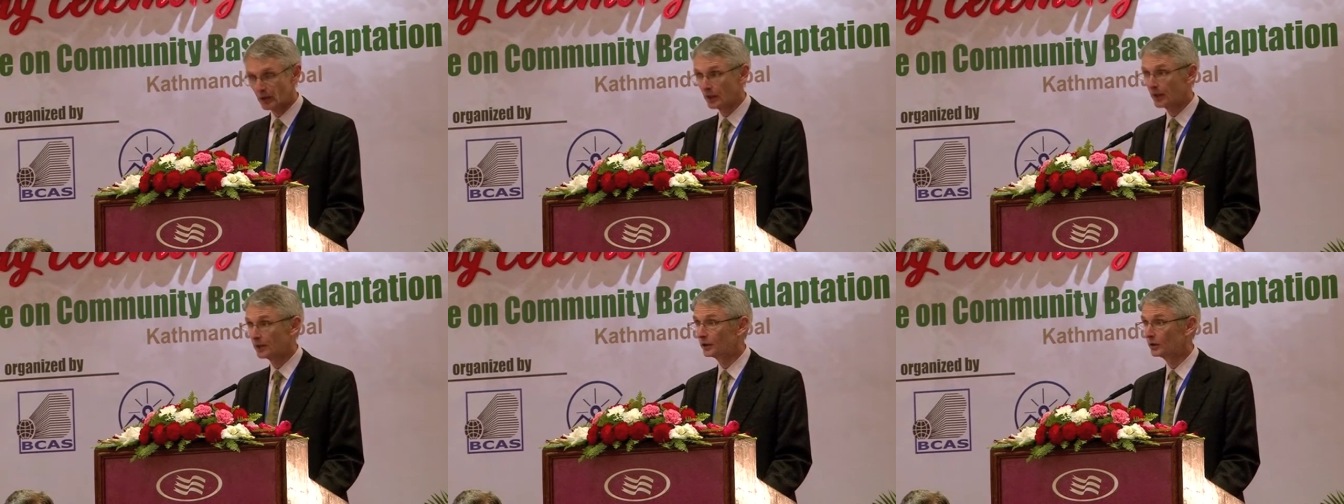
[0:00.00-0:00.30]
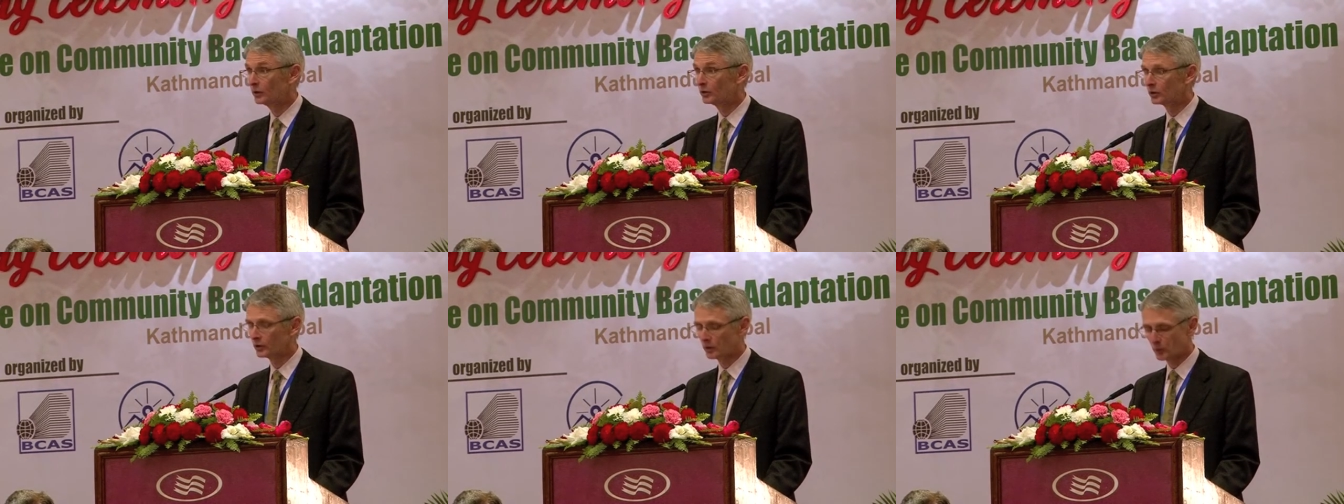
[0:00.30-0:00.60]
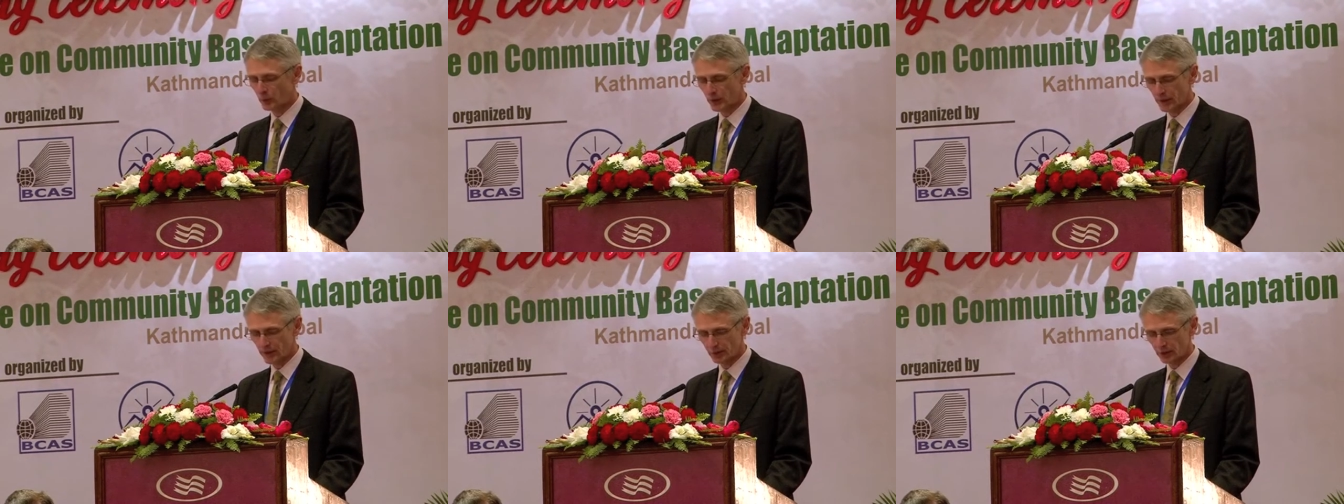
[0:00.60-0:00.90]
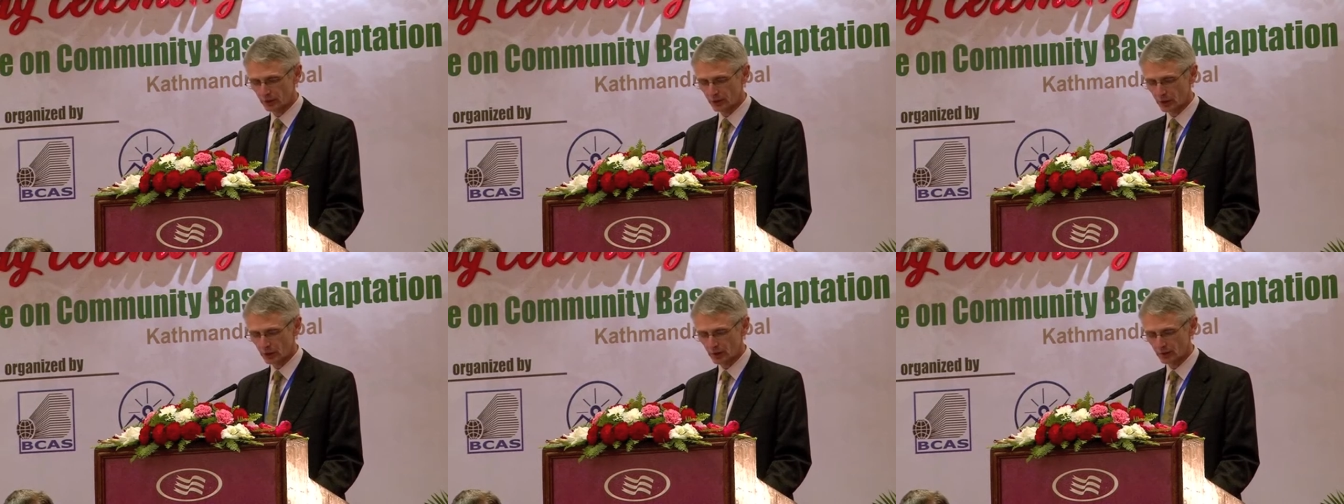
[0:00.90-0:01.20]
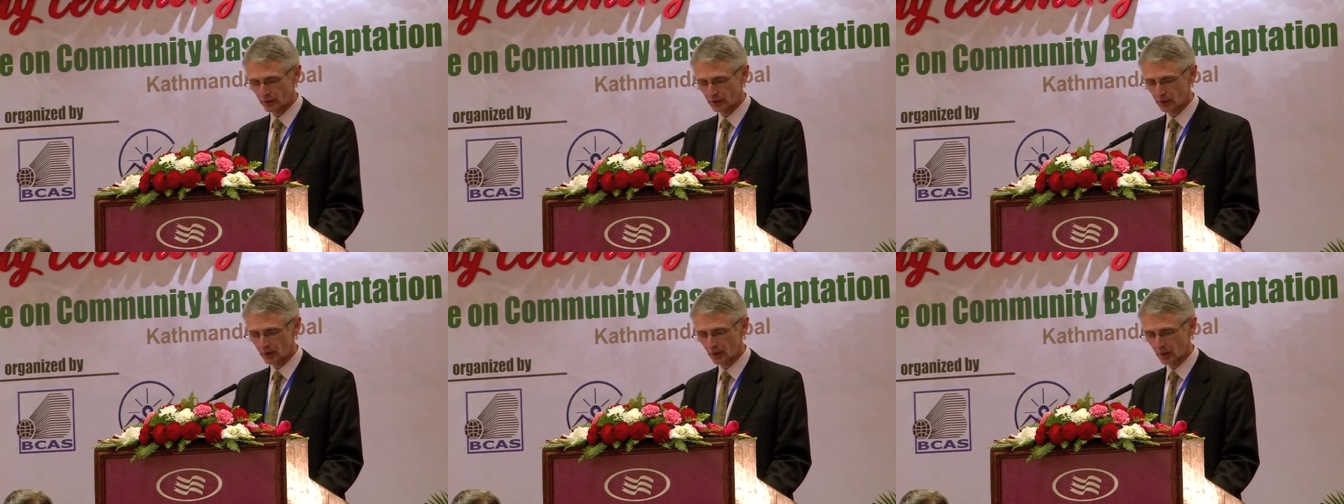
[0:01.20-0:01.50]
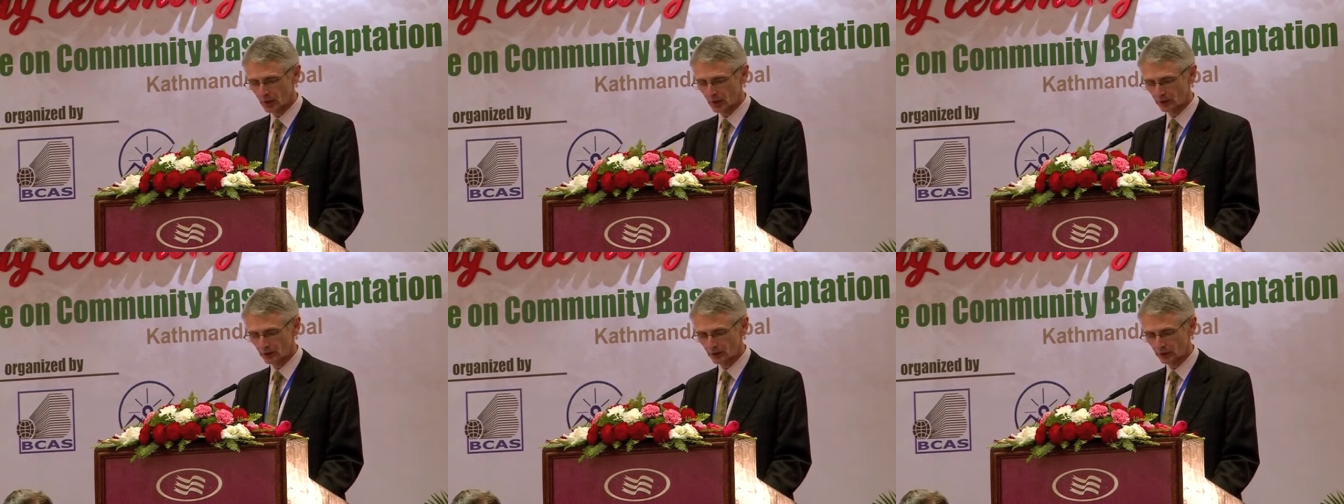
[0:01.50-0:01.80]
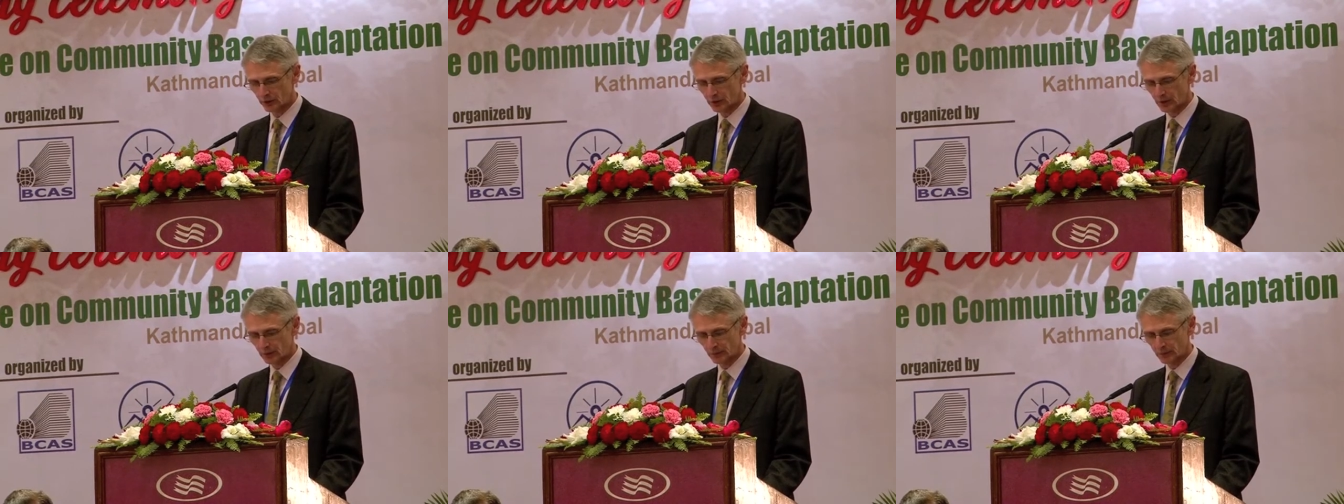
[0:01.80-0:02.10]
and used in a way that shifts larger
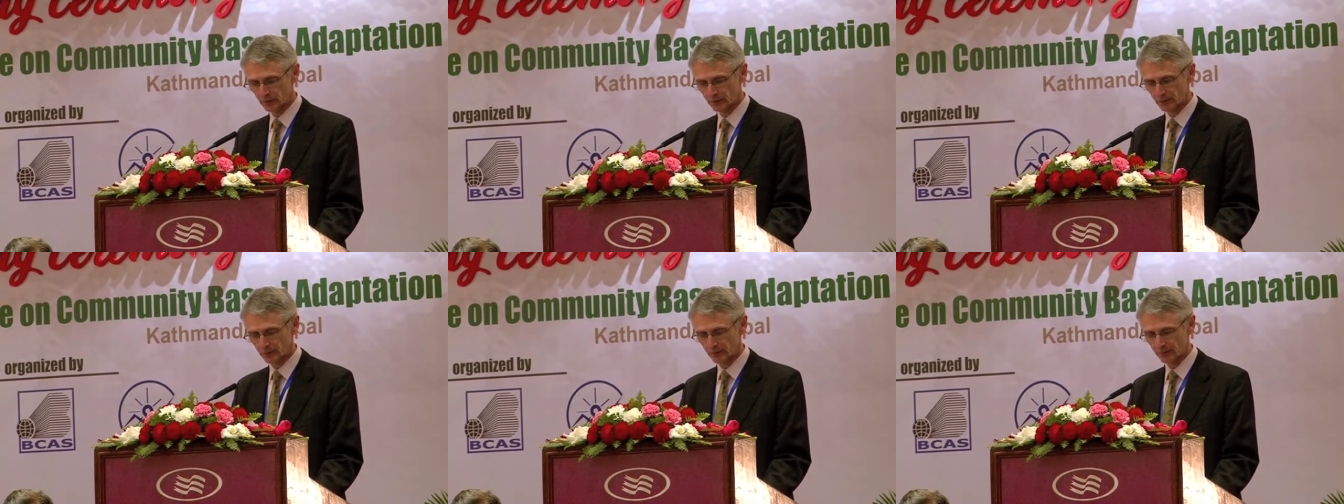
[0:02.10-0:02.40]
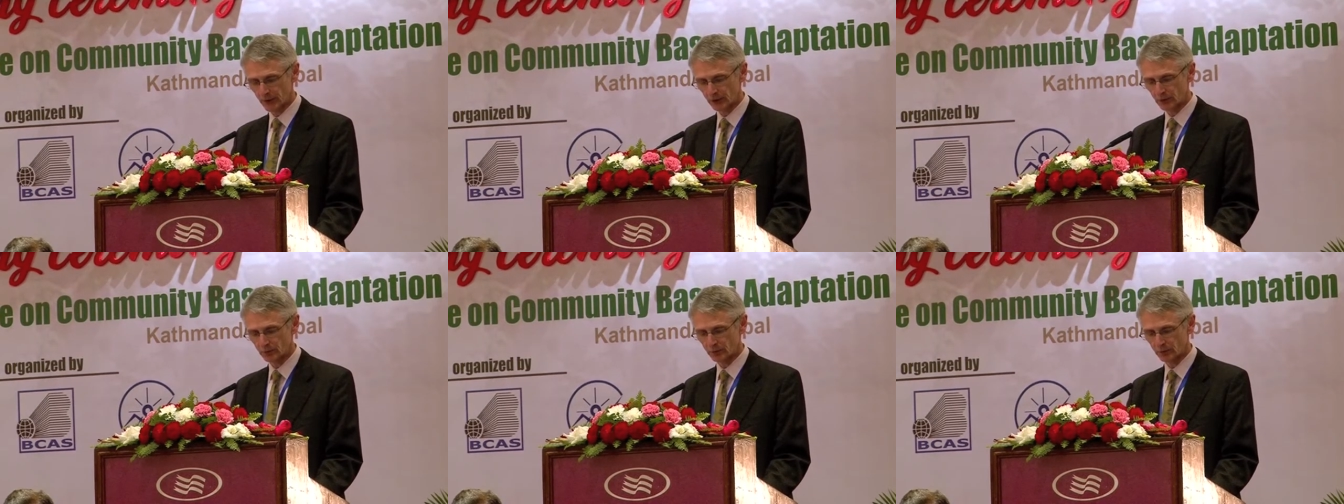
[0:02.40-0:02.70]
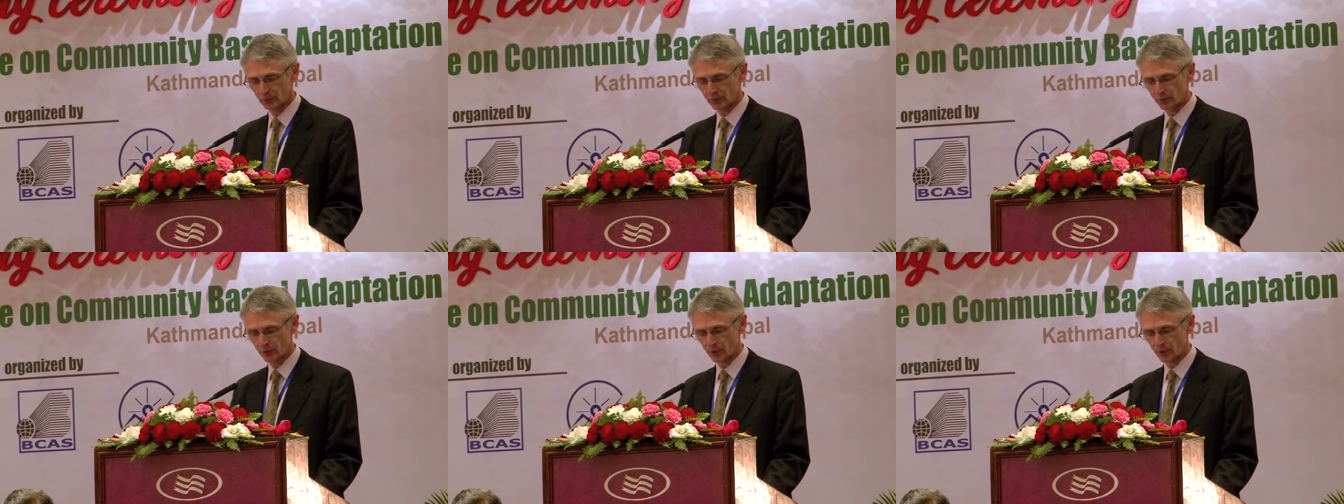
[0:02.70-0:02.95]
sums of investment